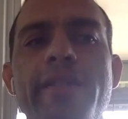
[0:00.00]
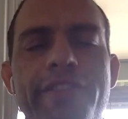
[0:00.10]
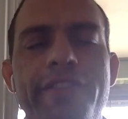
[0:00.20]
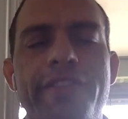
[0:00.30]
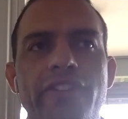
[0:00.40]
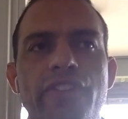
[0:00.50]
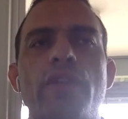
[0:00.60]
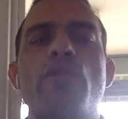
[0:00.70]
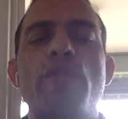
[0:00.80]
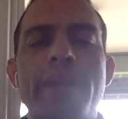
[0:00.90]
to fix or
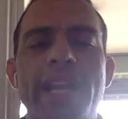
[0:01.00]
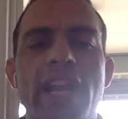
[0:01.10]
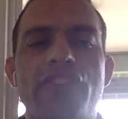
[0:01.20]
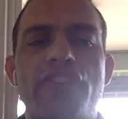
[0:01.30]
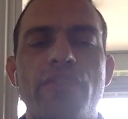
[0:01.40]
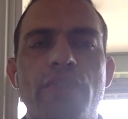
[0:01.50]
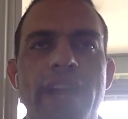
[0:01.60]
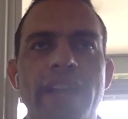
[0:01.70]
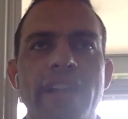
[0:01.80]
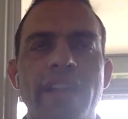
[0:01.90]
your remediation rate